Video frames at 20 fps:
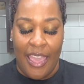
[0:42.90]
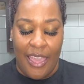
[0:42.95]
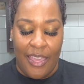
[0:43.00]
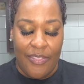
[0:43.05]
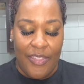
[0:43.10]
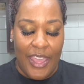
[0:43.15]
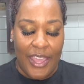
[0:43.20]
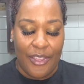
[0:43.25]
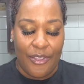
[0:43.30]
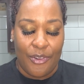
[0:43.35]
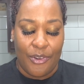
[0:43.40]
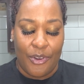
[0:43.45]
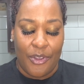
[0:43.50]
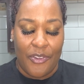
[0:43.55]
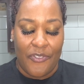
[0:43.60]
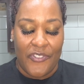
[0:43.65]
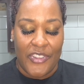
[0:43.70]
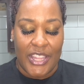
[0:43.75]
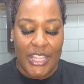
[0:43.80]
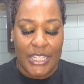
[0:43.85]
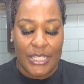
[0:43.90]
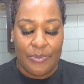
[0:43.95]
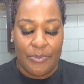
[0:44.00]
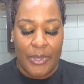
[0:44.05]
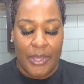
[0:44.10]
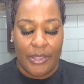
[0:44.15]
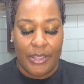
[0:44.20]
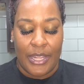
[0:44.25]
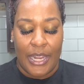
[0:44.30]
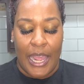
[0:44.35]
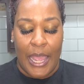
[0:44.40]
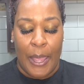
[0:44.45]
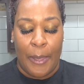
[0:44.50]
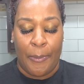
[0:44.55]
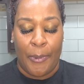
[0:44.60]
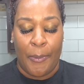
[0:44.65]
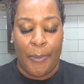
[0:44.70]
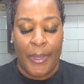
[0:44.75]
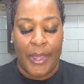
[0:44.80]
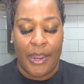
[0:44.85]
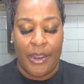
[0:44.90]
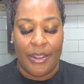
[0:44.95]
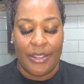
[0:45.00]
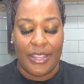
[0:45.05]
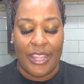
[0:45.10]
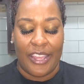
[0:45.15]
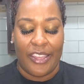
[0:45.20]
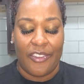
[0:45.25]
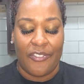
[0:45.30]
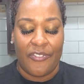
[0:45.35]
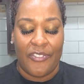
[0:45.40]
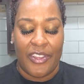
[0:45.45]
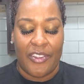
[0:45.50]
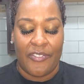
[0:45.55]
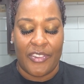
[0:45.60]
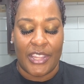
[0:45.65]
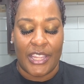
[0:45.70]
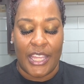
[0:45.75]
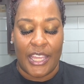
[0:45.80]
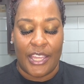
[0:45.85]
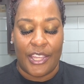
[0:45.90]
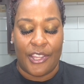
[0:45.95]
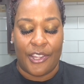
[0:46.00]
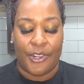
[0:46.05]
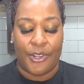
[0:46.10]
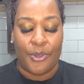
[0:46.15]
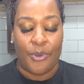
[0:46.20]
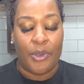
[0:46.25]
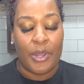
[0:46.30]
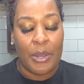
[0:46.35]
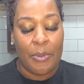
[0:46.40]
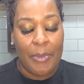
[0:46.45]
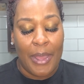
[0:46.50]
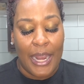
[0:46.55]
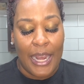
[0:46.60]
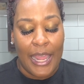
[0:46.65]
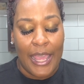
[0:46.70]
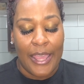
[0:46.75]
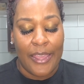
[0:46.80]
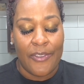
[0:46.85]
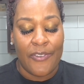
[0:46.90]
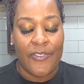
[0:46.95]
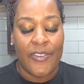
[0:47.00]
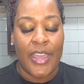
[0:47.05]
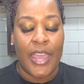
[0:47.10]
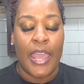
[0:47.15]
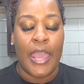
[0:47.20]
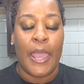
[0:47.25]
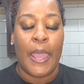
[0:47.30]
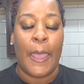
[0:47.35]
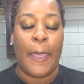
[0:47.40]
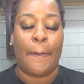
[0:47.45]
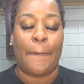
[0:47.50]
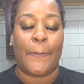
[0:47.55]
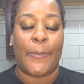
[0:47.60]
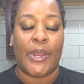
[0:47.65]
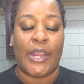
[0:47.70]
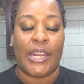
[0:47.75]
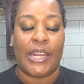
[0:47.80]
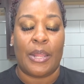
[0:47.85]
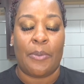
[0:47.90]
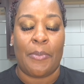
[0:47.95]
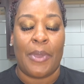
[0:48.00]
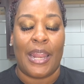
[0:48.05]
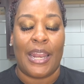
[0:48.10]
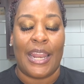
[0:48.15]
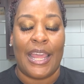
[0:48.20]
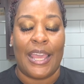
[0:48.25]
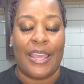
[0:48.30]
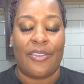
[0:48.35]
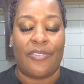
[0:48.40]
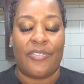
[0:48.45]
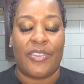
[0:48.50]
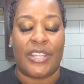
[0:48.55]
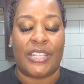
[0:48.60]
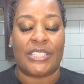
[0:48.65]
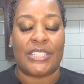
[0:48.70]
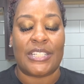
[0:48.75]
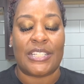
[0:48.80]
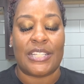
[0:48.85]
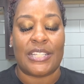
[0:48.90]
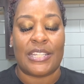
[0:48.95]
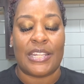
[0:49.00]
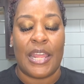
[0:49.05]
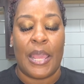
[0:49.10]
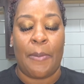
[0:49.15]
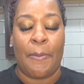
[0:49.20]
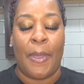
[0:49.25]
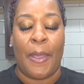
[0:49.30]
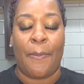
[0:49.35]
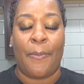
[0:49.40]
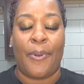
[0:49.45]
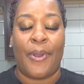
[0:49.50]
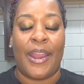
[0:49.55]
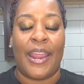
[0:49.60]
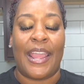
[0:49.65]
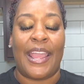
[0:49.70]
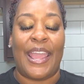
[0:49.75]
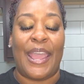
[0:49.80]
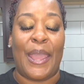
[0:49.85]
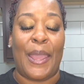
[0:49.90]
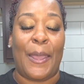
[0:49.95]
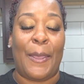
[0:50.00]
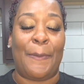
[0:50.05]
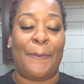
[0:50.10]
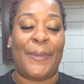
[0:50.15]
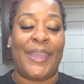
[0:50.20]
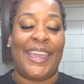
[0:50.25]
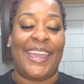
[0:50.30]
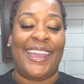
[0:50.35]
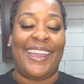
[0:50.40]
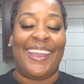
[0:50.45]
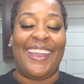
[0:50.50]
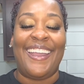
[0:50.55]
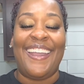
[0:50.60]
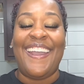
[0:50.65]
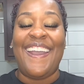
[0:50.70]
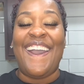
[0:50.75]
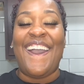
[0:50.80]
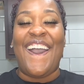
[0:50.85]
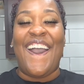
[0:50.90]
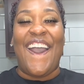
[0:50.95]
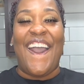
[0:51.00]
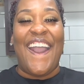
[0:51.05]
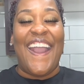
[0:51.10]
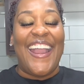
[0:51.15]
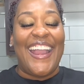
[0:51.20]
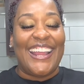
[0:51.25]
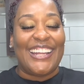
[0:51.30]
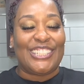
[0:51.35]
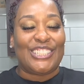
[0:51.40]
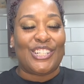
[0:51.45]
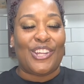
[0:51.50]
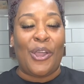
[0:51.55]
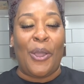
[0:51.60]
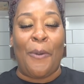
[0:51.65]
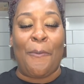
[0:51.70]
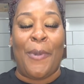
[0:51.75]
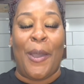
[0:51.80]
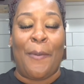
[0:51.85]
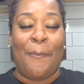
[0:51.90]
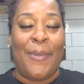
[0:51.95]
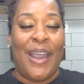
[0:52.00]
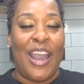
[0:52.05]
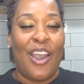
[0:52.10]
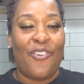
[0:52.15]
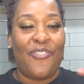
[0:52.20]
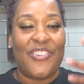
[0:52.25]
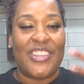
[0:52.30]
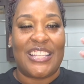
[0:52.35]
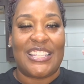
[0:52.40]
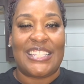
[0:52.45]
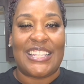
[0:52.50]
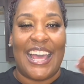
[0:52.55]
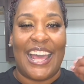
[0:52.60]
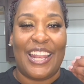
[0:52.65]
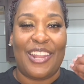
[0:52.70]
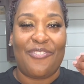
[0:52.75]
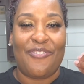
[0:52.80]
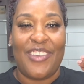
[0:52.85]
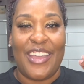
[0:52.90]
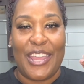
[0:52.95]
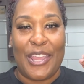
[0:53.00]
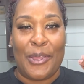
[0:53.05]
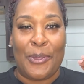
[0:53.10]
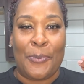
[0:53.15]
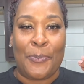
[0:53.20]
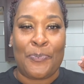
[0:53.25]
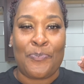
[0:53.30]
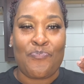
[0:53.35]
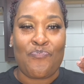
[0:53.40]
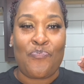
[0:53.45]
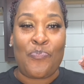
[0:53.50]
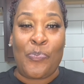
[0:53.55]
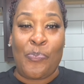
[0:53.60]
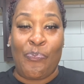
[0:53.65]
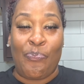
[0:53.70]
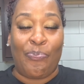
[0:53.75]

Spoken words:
Thank you, Lord, for this meal that I have prepared. Thank you for everything you're doing in my life and bringing in my life. In Jesus' name I pray, amen. All right, y'all, my mouth is salivating.